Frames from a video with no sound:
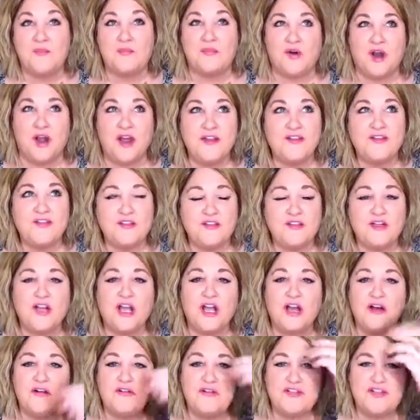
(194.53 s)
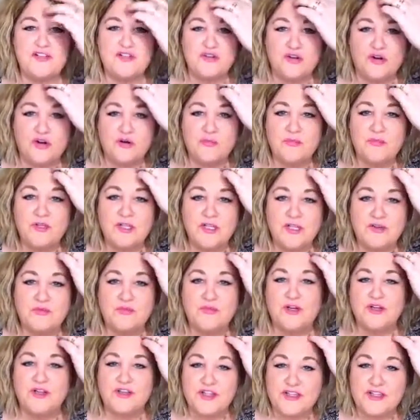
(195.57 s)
Bronzer goes normally where